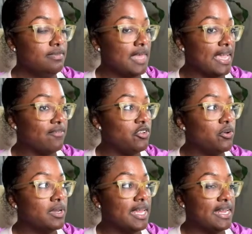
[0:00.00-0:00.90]
Like if
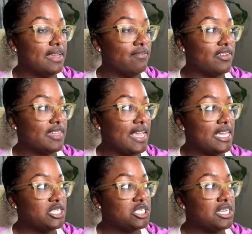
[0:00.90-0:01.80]
you're doing data investigation
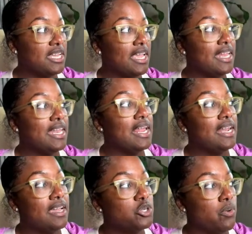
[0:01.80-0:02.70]

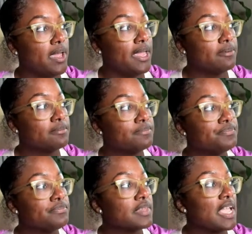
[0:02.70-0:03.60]
and then left
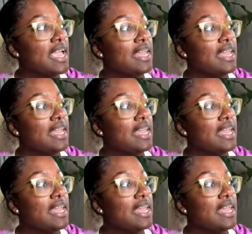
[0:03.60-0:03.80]
join,